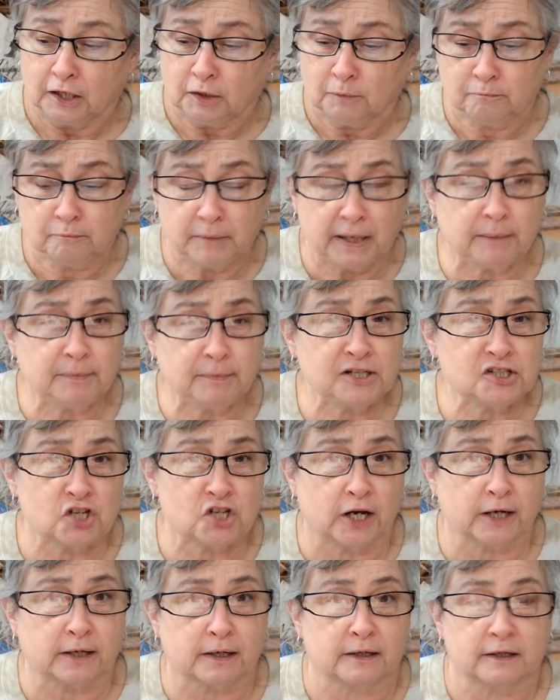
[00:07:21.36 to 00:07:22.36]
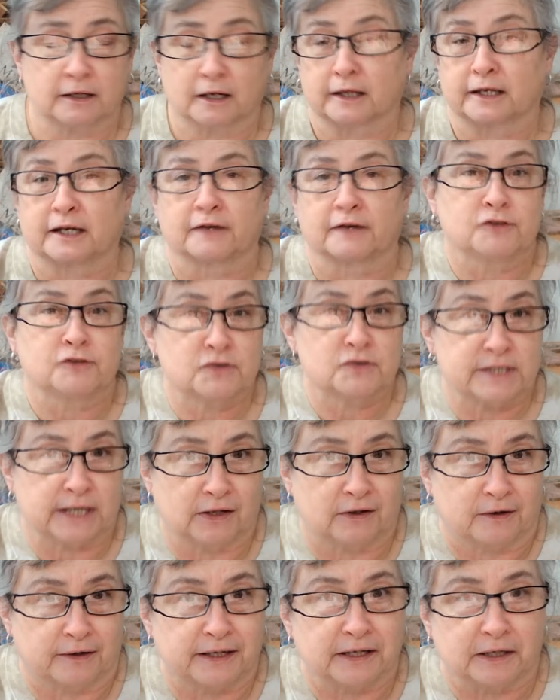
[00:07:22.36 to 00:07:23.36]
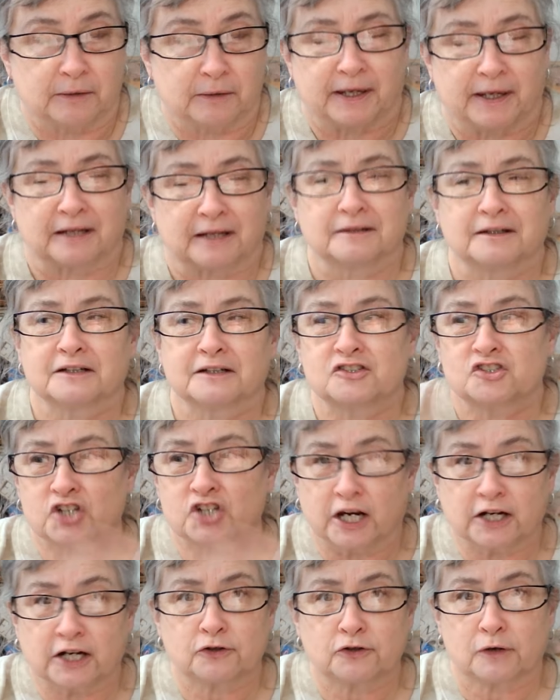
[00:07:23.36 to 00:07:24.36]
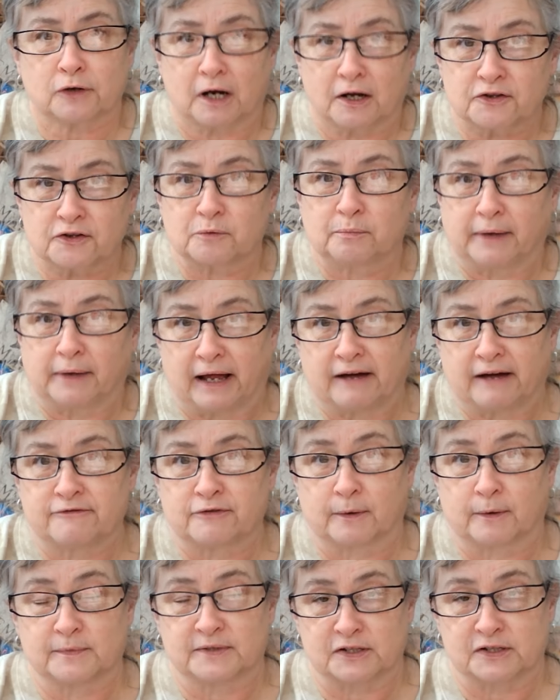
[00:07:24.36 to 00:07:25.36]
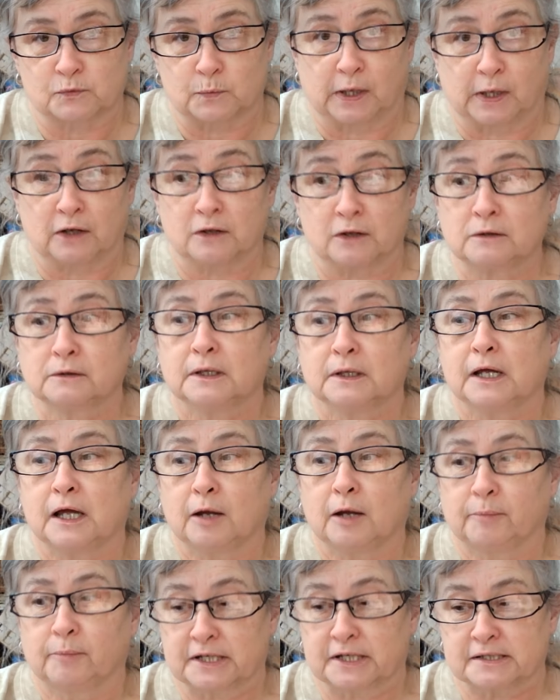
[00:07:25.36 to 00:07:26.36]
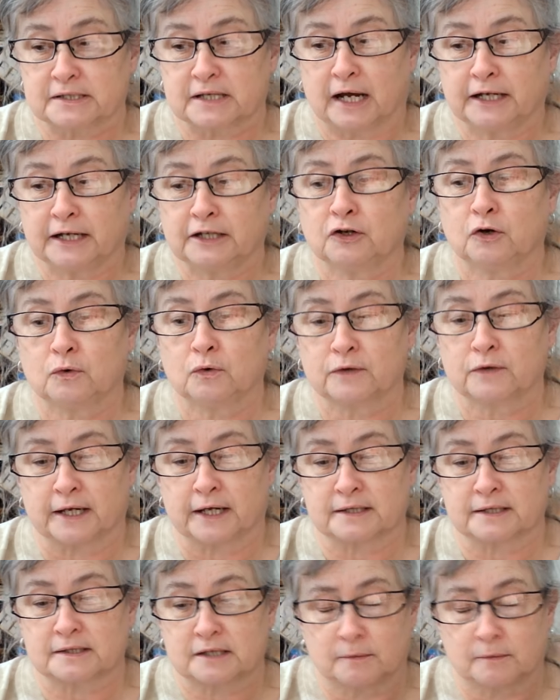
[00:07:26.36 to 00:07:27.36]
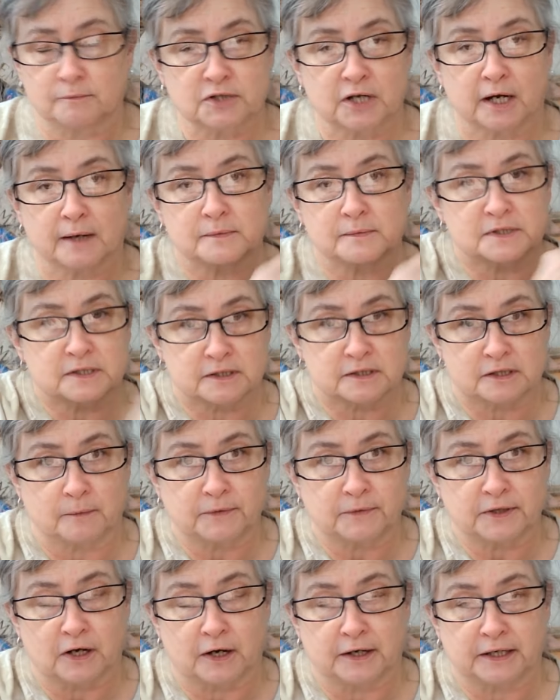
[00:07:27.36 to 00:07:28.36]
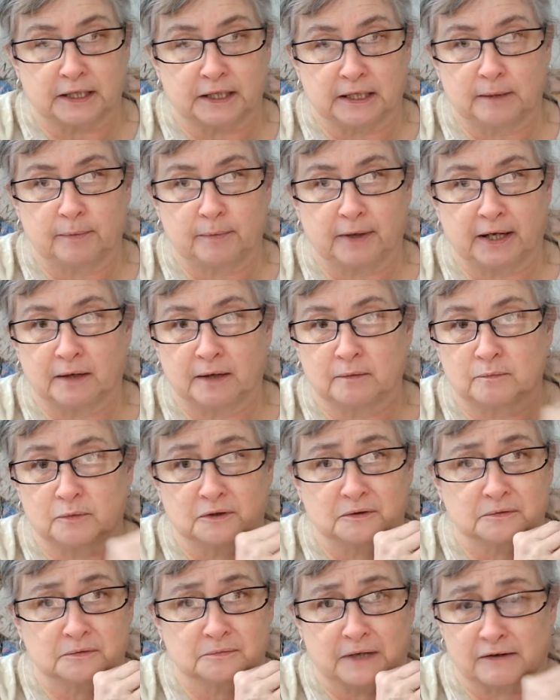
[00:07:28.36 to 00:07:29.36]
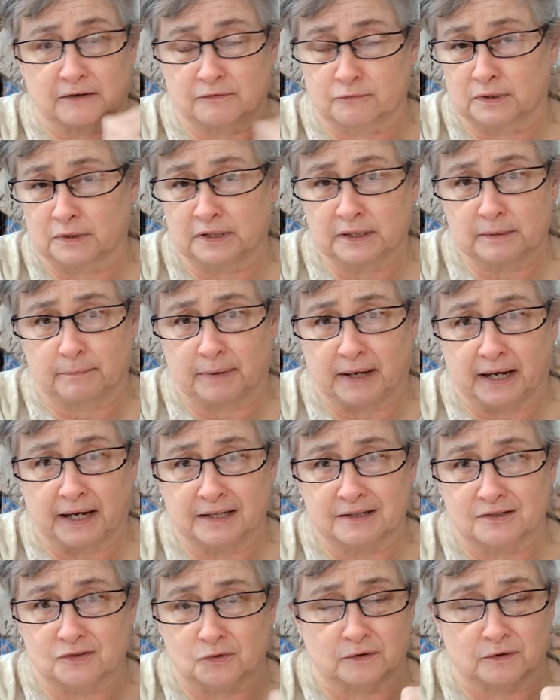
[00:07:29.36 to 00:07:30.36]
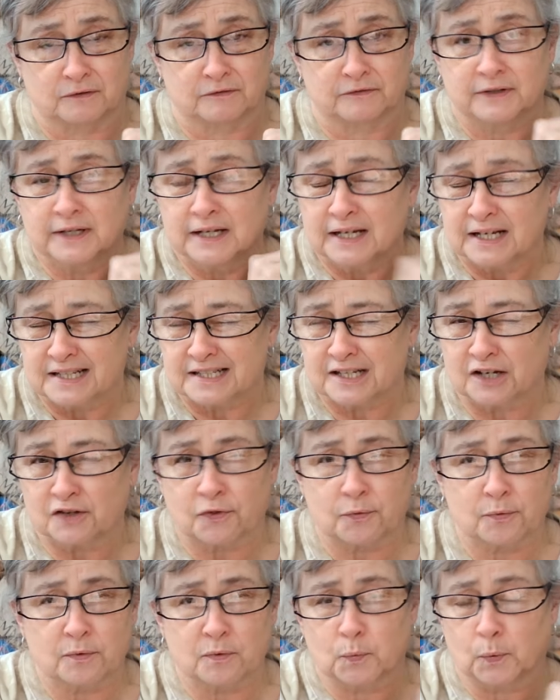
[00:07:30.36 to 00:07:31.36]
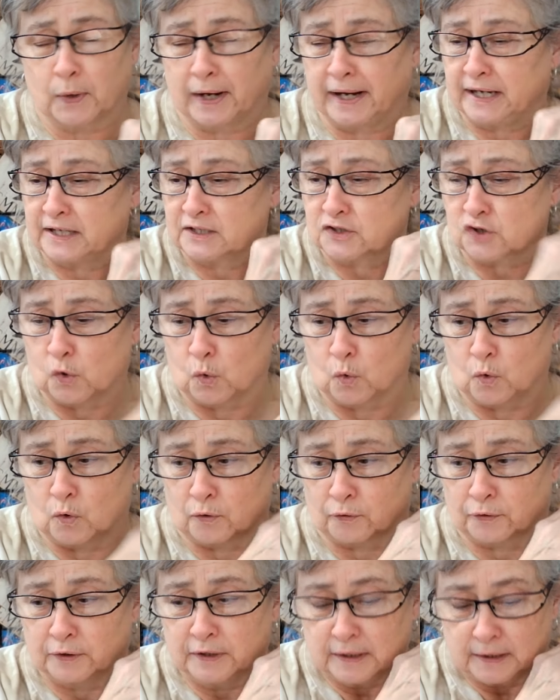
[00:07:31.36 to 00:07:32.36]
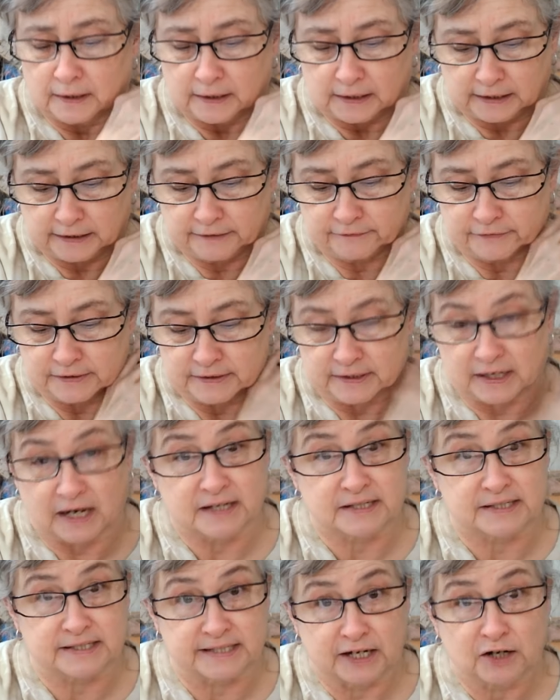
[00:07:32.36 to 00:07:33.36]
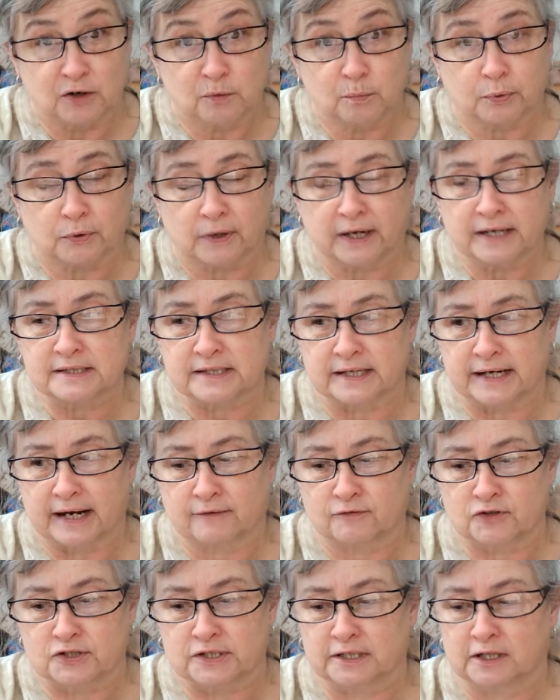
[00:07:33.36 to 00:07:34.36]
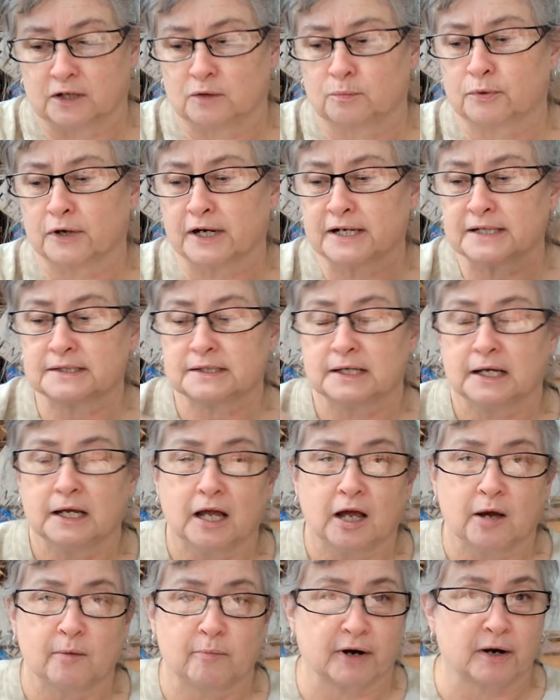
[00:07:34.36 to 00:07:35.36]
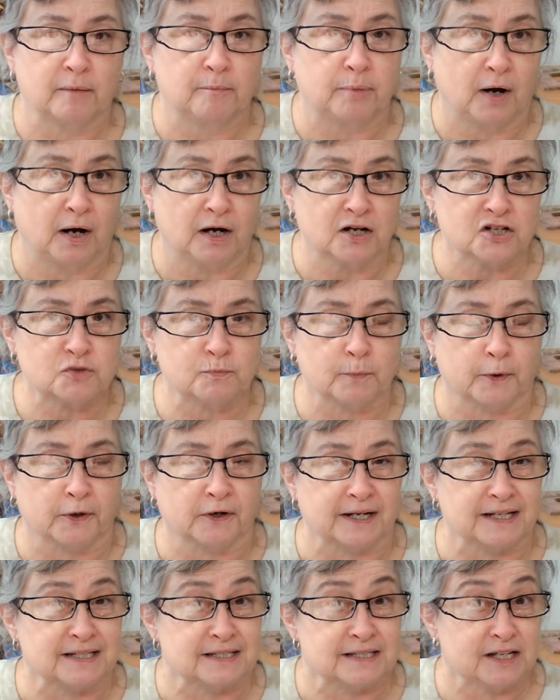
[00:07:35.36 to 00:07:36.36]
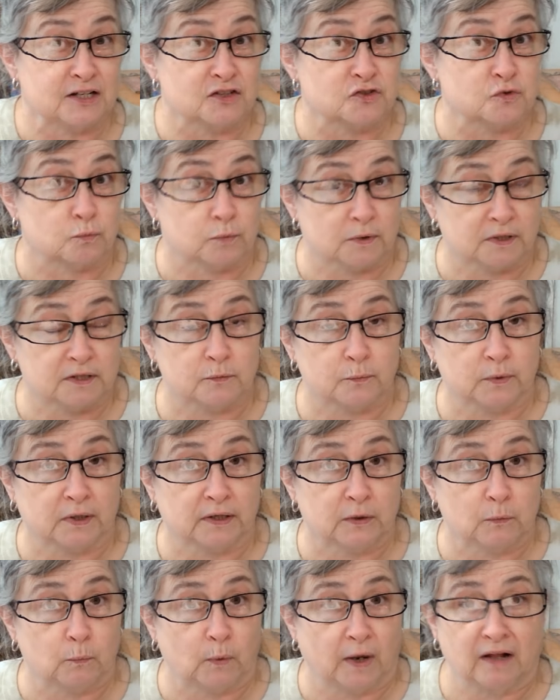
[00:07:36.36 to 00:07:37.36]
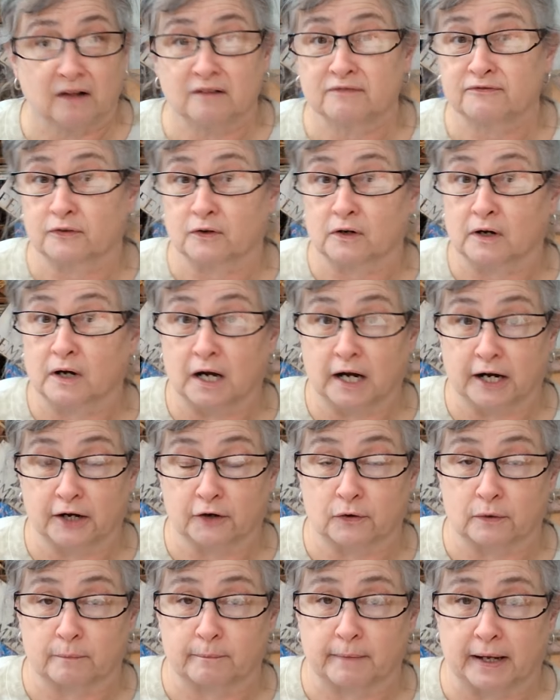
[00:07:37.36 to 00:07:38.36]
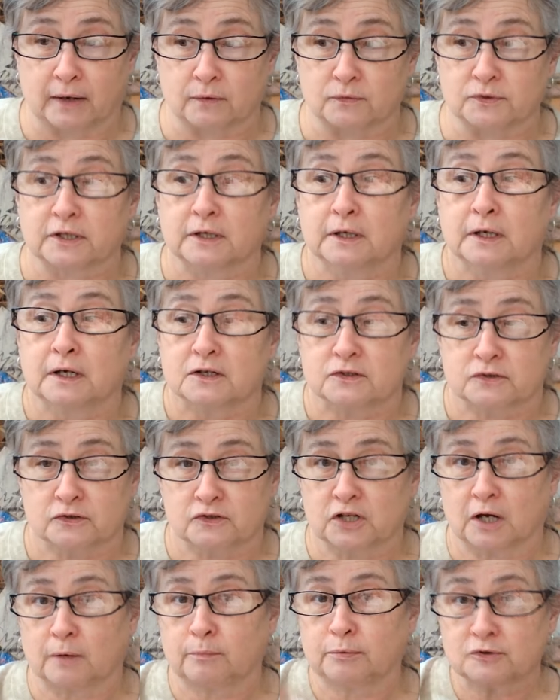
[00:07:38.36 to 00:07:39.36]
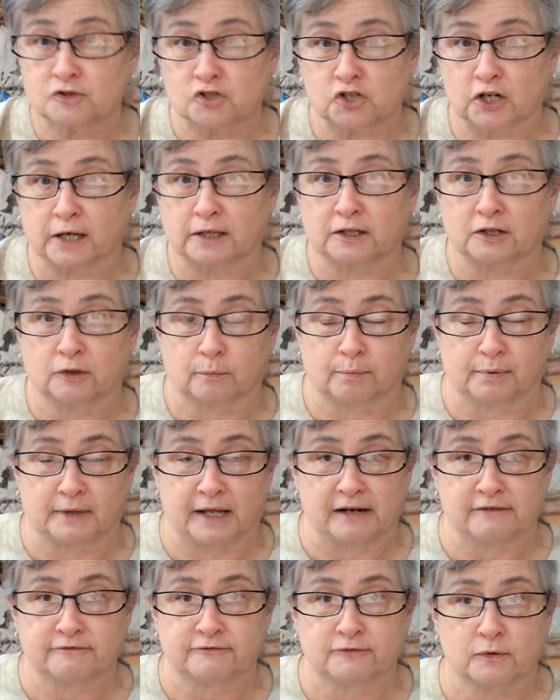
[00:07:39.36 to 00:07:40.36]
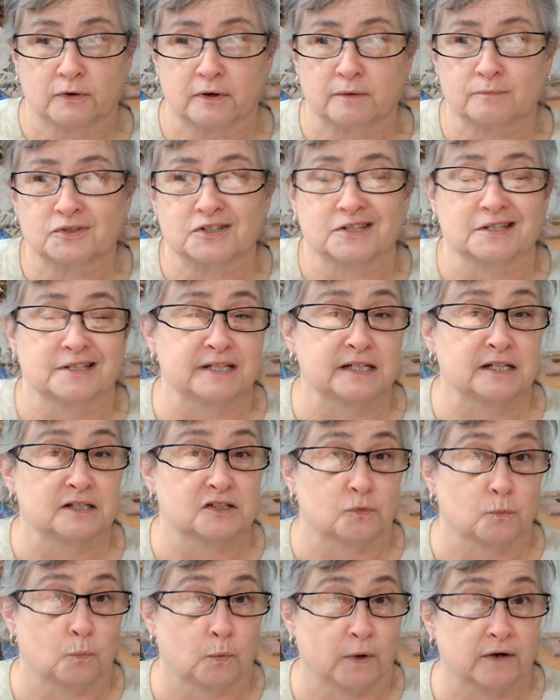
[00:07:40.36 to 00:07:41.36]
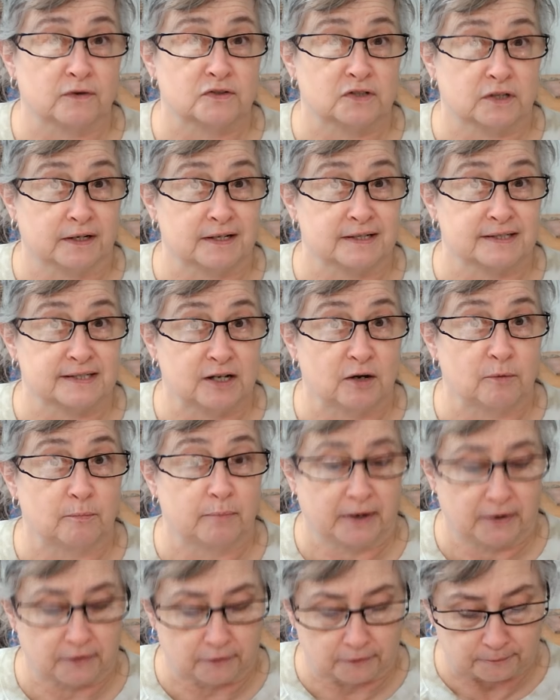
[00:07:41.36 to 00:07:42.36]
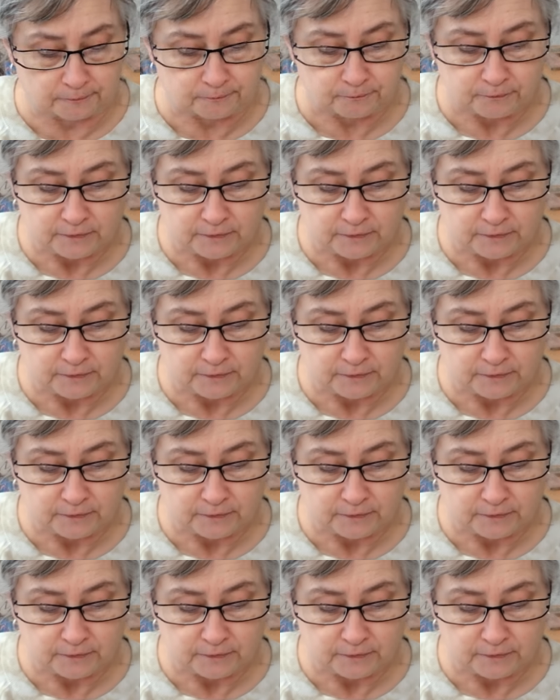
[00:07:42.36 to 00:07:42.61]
maybe check and like if you sell on eBay, check your other platforms as well, because I know that sometimes something on eBay will have really bad sort of sell-through rate or even a sale price, an average sale price, but on Poshmark it sells really, really well for a higher amount. So double check your platforms to see it's where it's going to sell better.